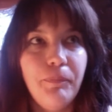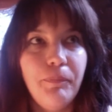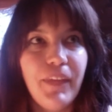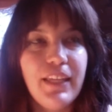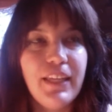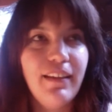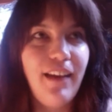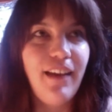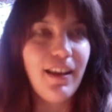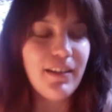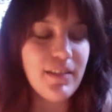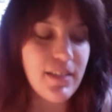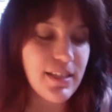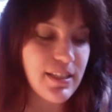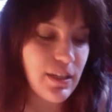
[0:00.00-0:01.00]
and the
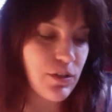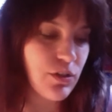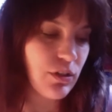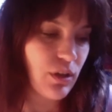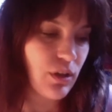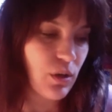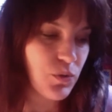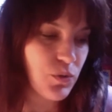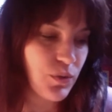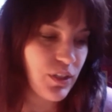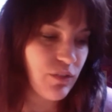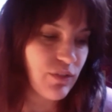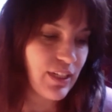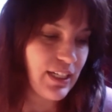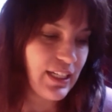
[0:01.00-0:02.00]
goddess ascension codes what
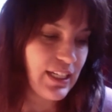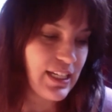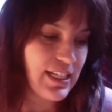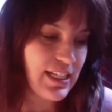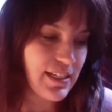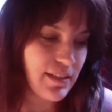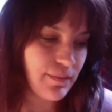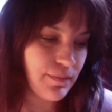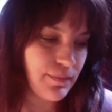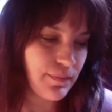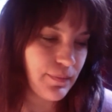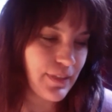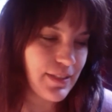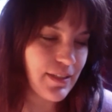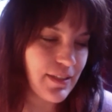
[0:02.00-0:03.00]
it really is
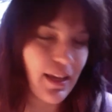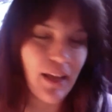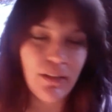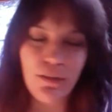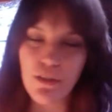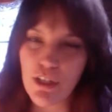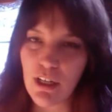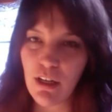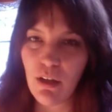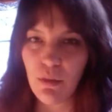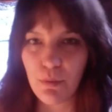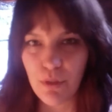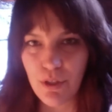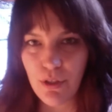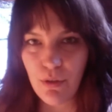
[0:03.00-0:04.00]
is an energetic
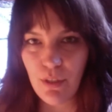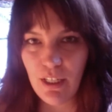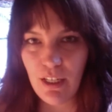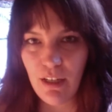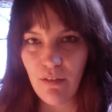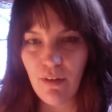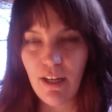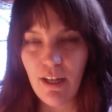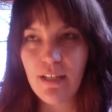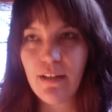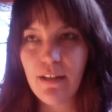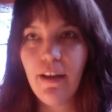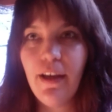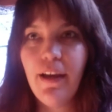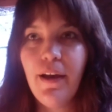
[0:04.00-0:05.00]
opportunity right
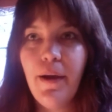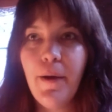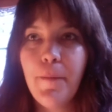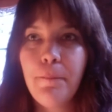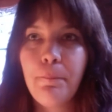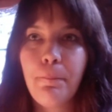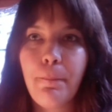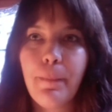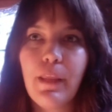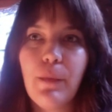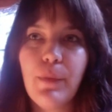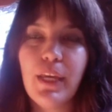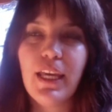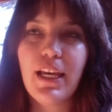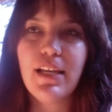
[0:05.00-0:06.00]

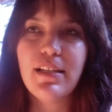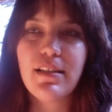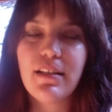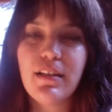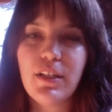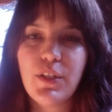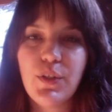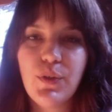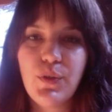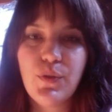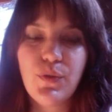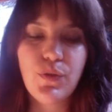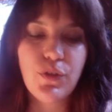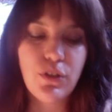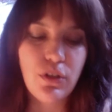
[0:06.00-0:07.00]
because it
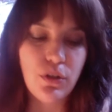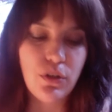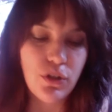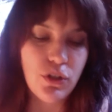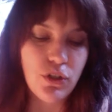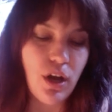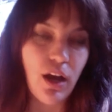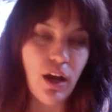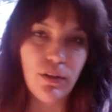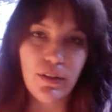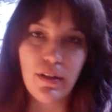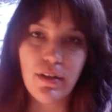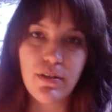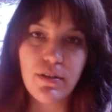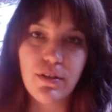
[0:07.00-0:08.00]
attunes your
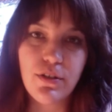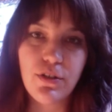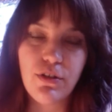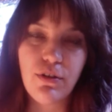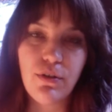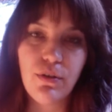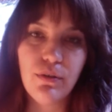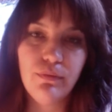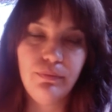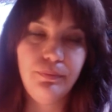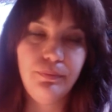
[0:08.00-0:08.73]
chakras to